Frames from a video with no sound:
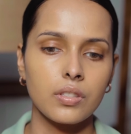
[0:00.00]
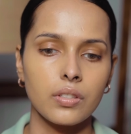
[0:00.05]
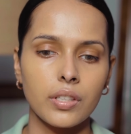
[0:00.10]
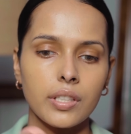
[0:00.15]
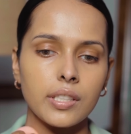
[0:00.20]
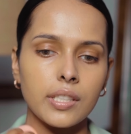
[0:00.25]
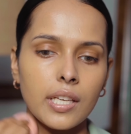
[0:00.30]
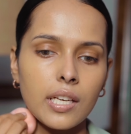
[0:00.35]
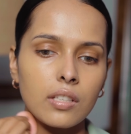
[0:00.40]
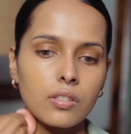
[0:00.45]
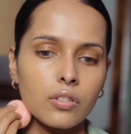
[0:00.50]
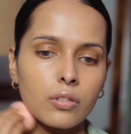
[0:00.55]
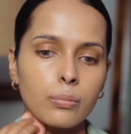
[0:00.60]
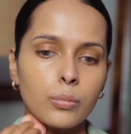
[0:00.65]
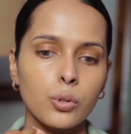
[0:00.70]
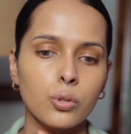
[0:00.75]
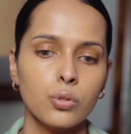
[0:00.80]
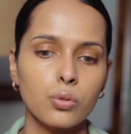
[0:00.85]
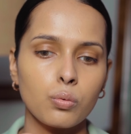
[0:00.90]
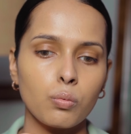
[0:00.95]
So it takes
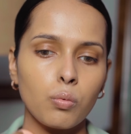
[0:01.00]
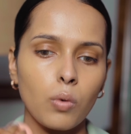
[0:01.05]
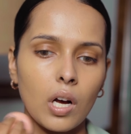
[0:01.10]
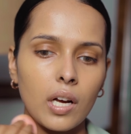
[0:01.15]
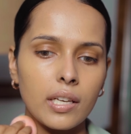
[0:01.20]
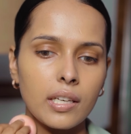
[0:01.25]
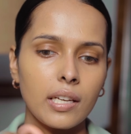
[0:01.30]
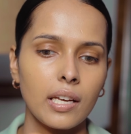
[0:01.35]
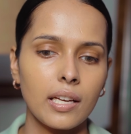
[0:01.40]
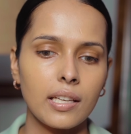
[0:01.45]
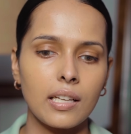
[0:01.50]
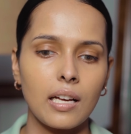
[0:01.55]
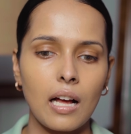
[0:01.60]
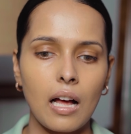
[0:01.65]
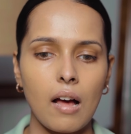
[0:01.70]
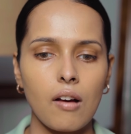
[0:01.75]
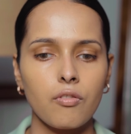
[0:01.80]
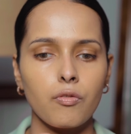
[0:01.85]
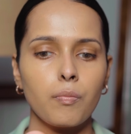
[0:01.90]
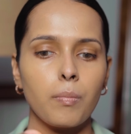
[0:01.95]
almost
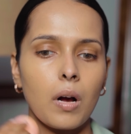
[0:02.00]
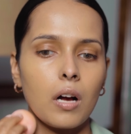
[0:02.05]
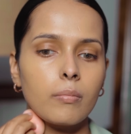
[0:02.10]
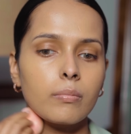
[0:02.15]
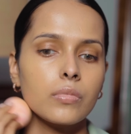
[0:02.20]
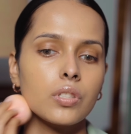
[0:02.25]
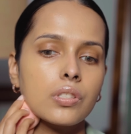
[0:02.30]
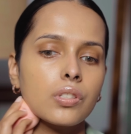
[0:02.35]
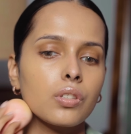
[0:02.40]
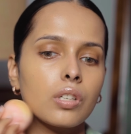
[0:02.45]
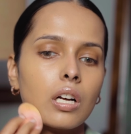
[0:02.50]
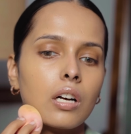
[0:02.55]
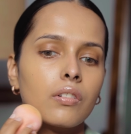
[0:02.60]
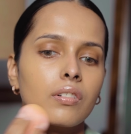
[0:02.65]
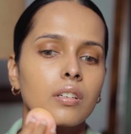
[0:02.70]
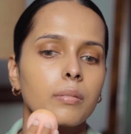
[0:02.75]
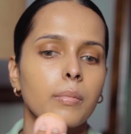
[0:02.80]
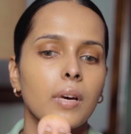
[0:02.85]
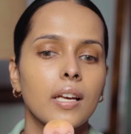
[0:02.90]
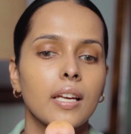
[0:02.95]
1.5 pumps to
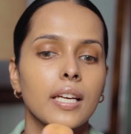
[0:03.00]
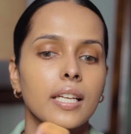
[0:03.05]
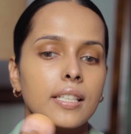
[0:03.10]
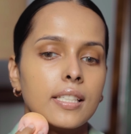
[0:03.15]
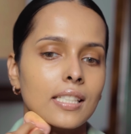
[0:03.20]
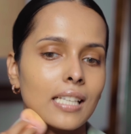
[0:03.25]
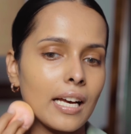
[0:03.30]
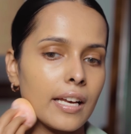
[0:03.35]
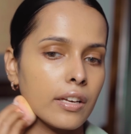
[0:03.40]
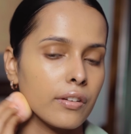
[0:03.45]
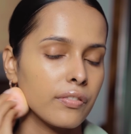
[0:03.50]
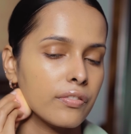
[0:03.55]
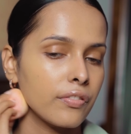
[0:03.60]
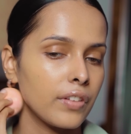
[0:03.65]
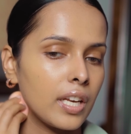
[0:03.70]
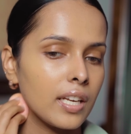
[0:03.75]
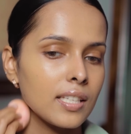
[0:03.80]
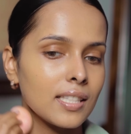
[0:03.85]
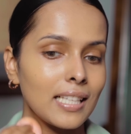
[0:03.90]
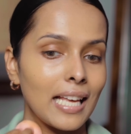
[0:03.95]
cover my entire
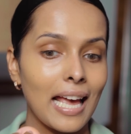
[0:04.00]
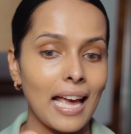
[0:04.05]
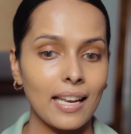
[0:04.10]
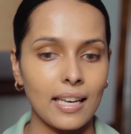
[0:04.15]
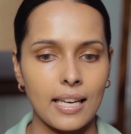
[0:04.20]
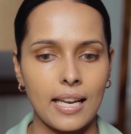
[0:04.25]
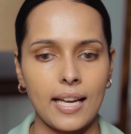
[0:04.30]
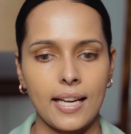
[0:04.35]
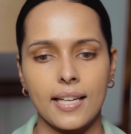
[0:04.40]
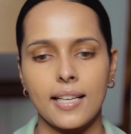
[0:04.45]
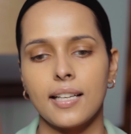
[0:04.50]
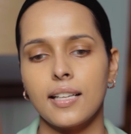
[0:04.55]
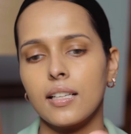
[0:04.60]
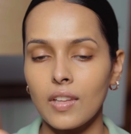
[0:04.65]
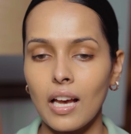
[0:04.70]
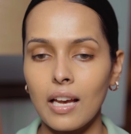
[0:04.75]
face and neck.